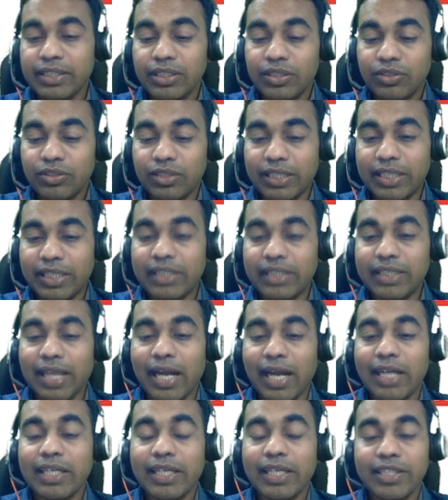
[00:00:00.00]
So then
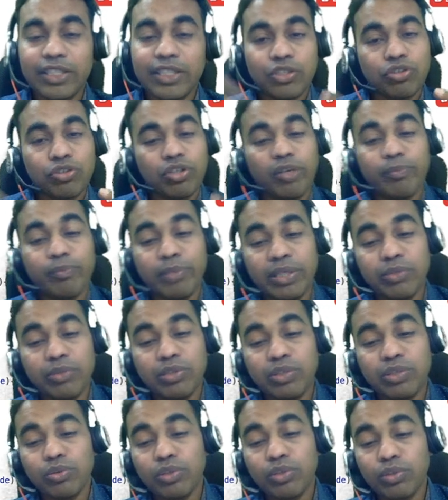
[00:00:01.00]
that I need to compare
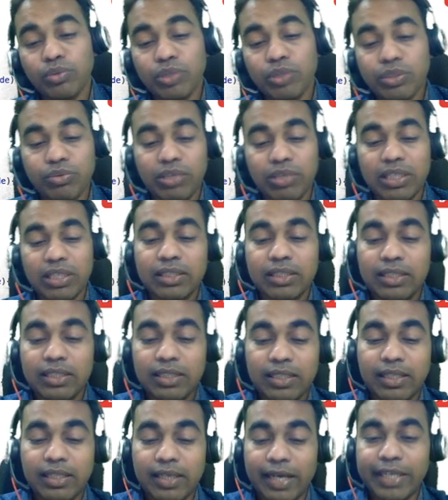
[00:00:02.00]
with which one?
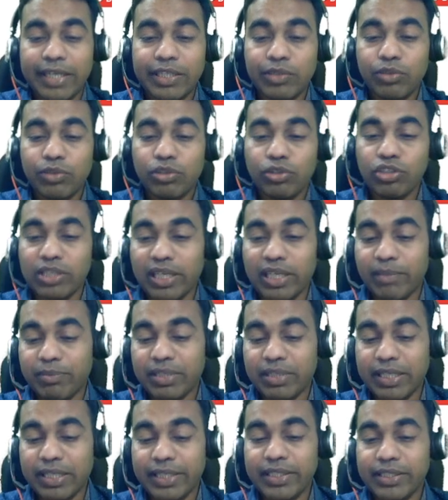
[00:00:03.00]
Right node's
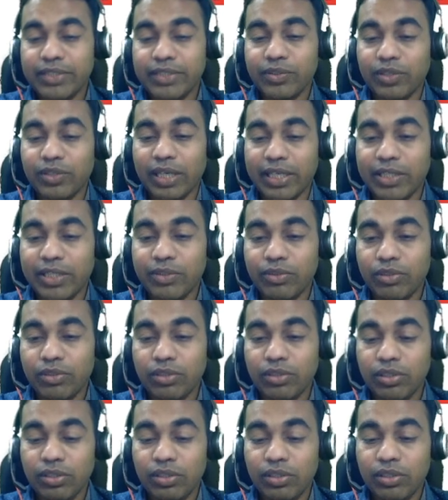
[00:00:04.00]
left, right? So right
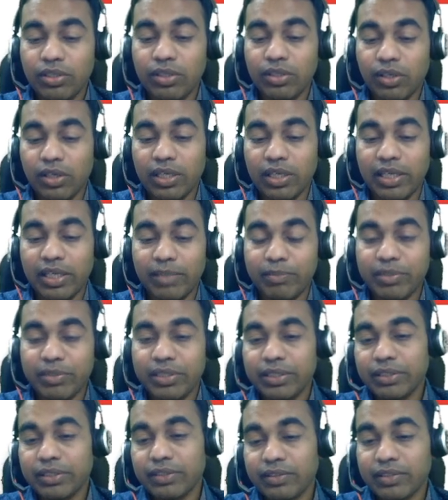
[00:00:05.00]
node dot left,
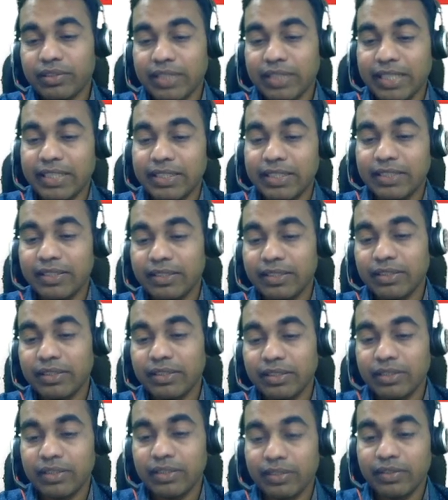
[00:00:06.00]
right?
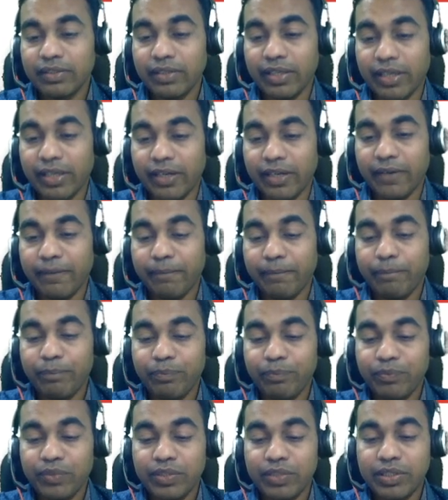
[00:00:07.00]
Yeah,
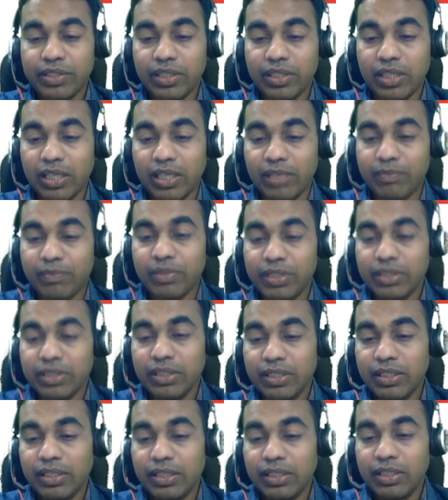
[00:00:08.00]
dot left.
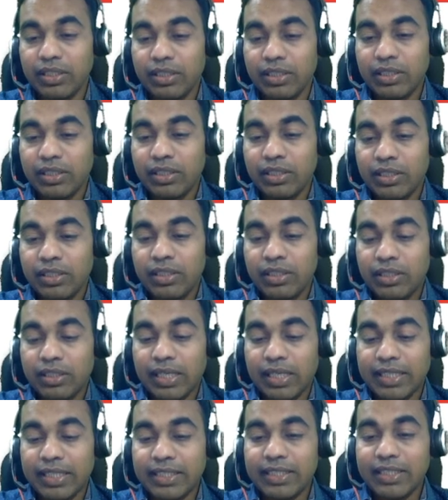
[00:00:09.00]

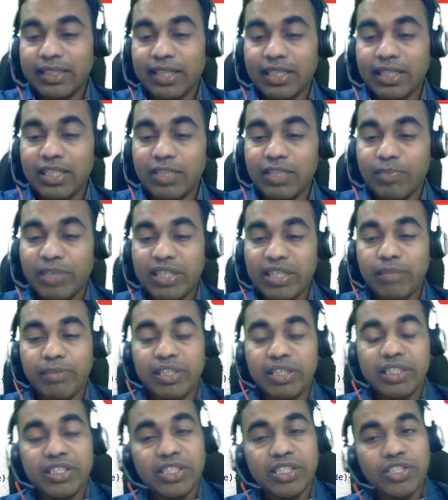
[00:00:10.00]
I think that is pretty
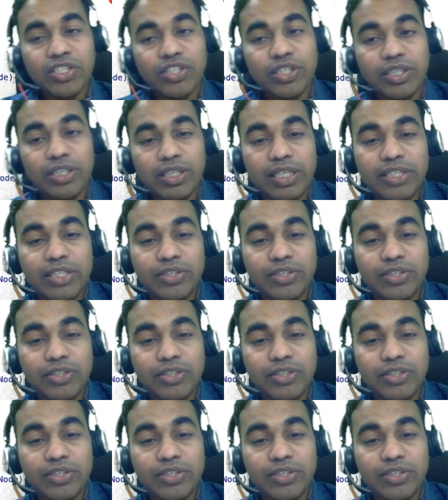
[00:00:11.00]
much it, right?